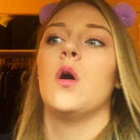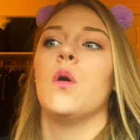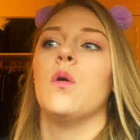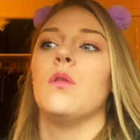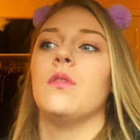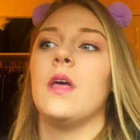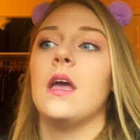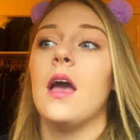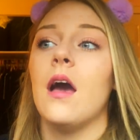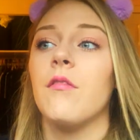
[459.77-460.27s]

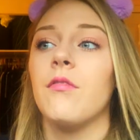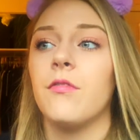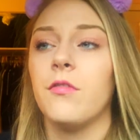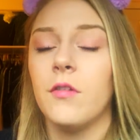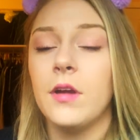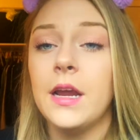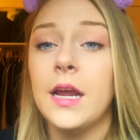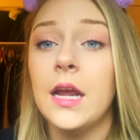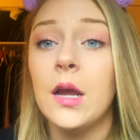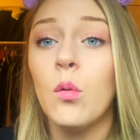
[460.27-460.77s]
So they have
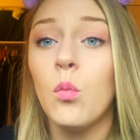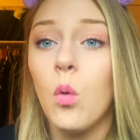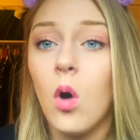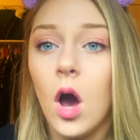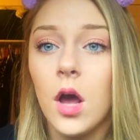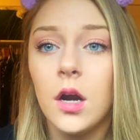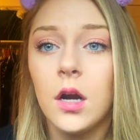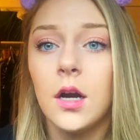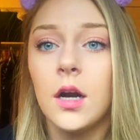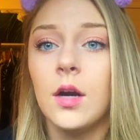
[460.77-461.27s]
free
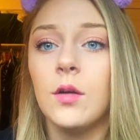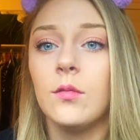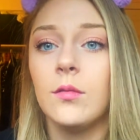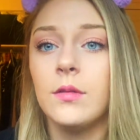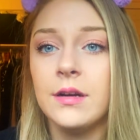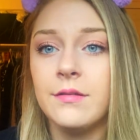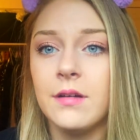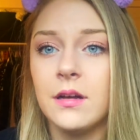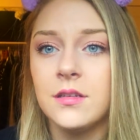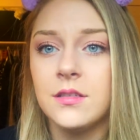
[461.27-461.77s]
water
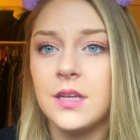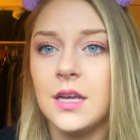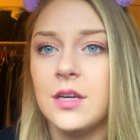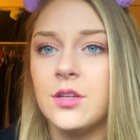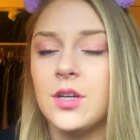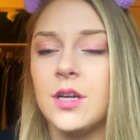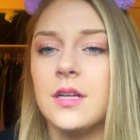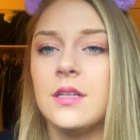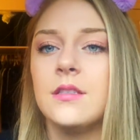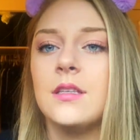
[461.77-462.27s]
refill
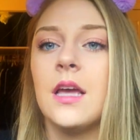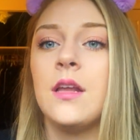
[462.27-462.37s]
stations,